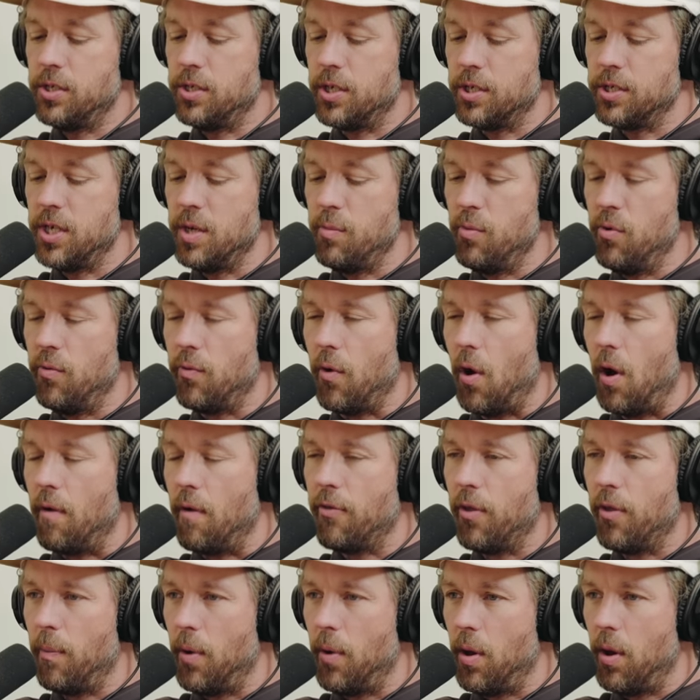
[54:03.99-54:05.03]
he doesn't he move
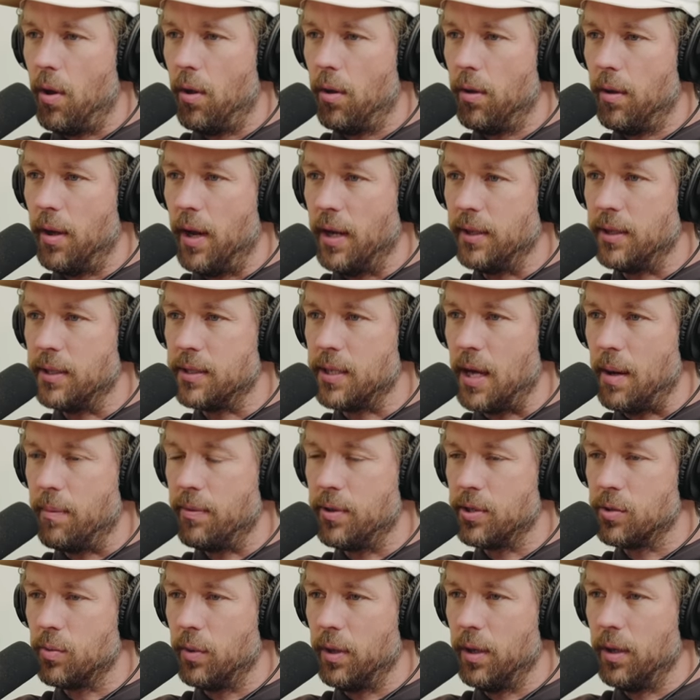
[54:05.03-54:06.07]
off the ball at the top
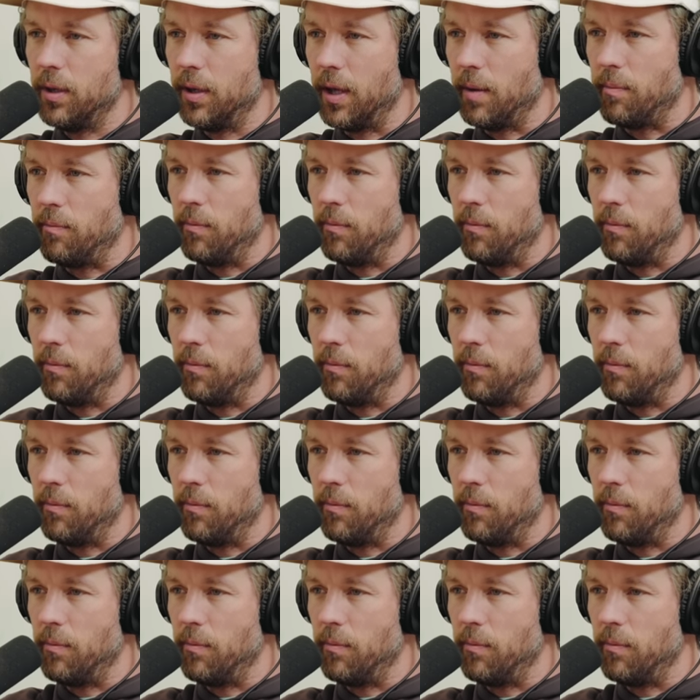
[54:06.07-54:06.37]
of the swing? A